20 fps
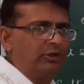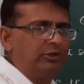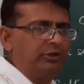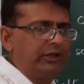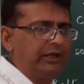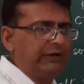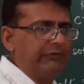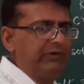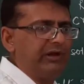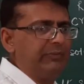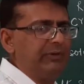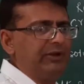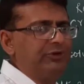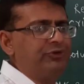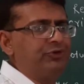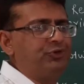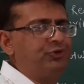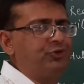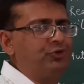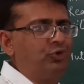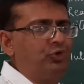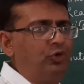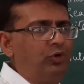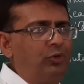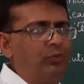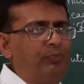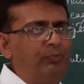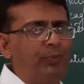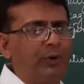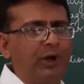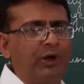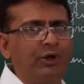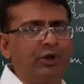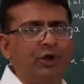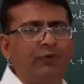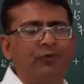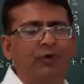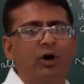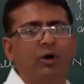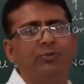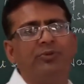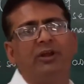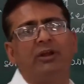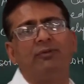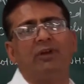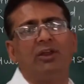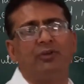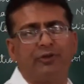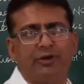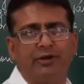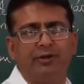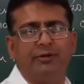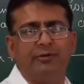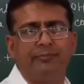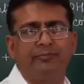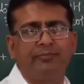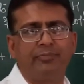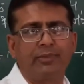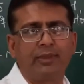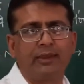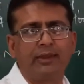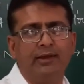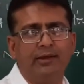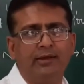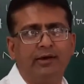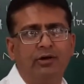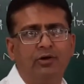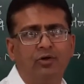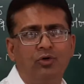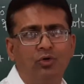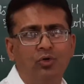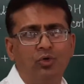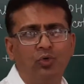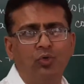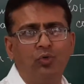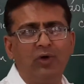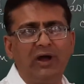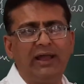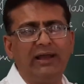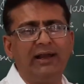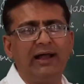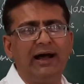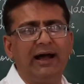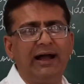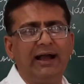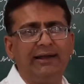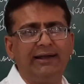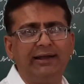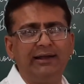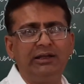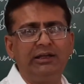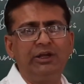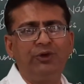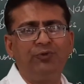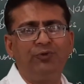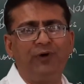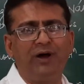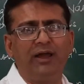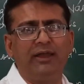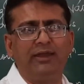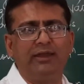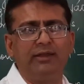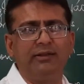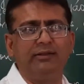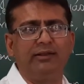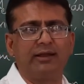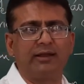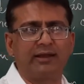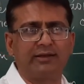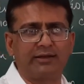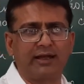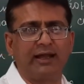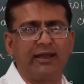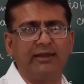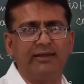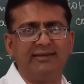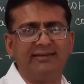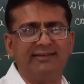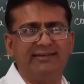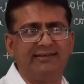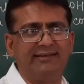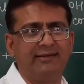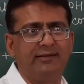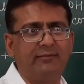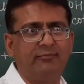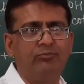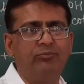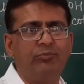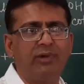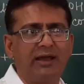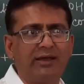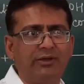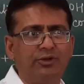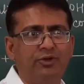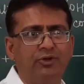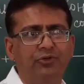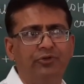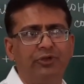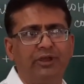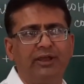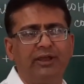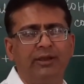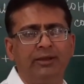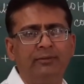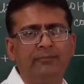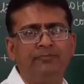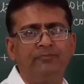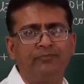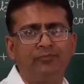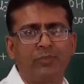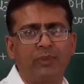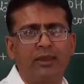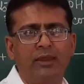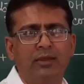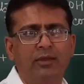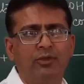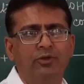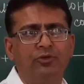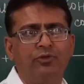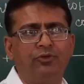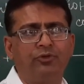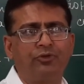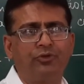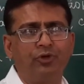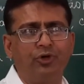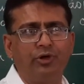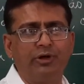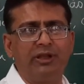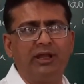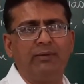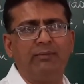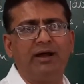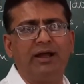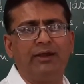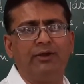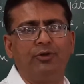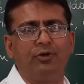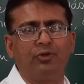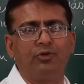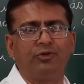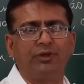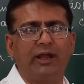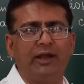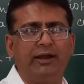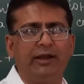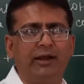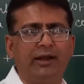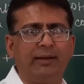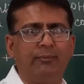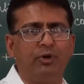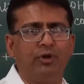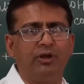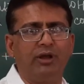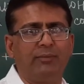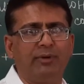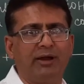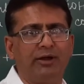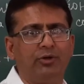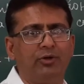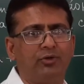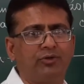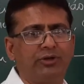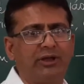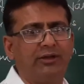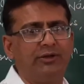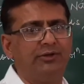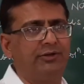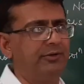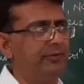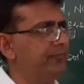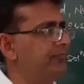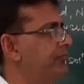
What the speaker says: There will be 2 points of observation while identifying the cations by using sodium hydroxide and ammonium hydroxide.